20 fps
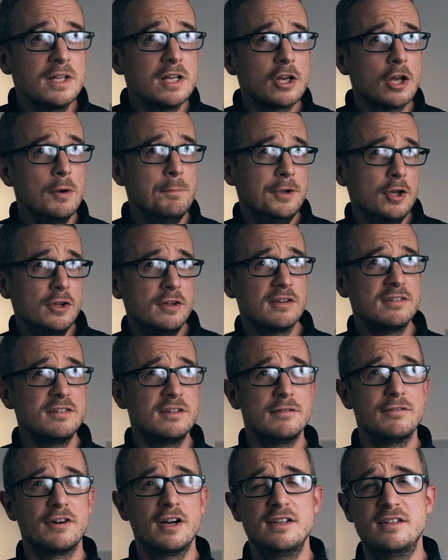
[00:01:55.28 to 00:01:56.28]
Computers and
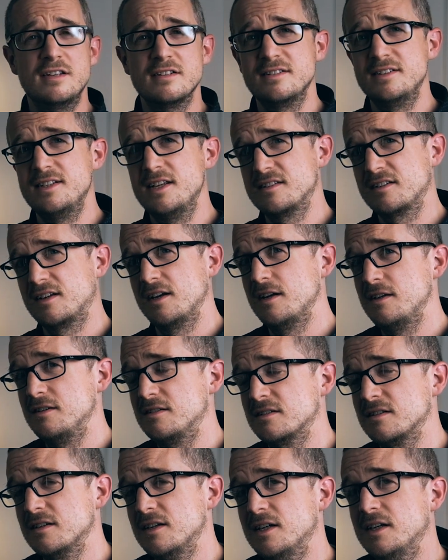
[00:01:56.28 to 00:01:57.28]
devices in this
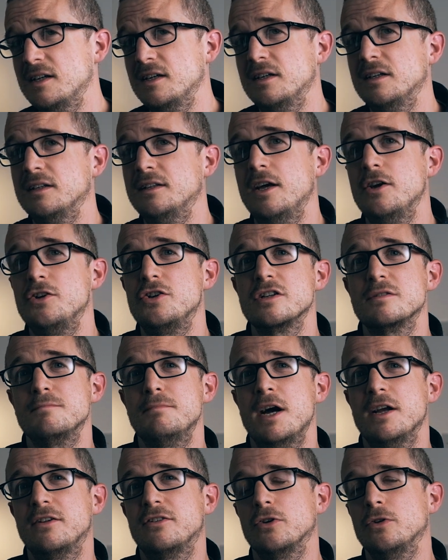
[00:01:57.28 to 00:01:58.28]
case, they're just
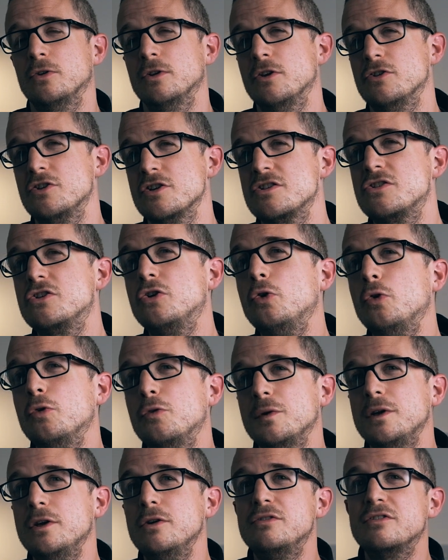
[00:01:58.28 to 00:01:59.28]
metal, they're just tools
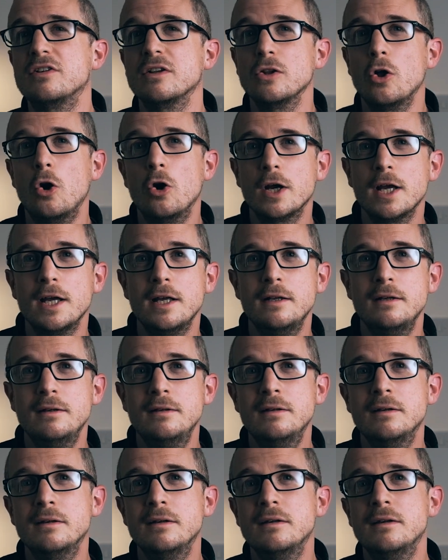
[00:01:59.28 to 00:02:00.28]
we use to log
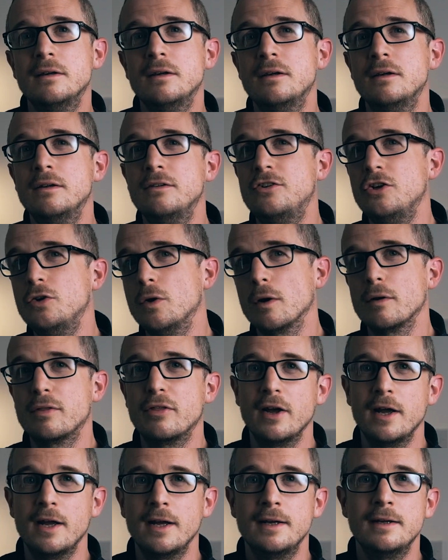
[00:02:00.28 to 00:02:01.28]
in, do our
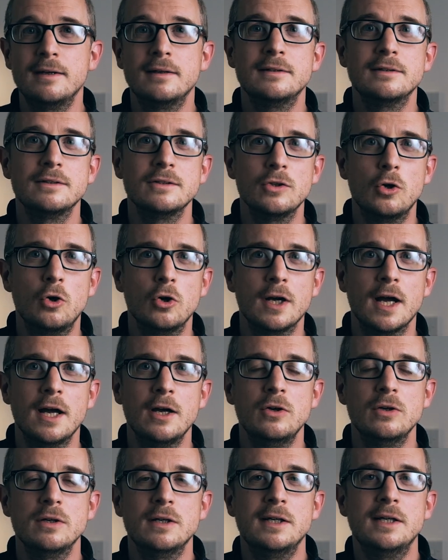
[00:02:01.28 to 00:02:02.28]
thing, log
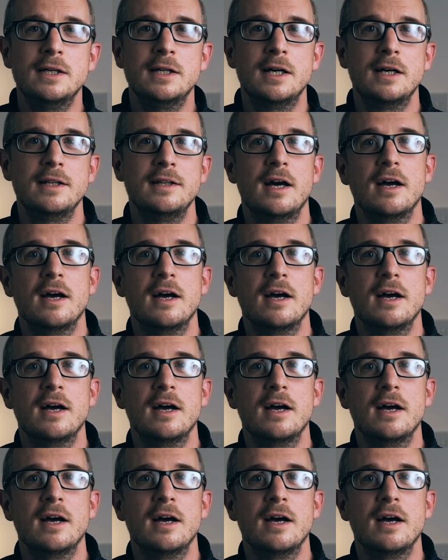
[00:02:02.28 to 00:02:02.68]
out, and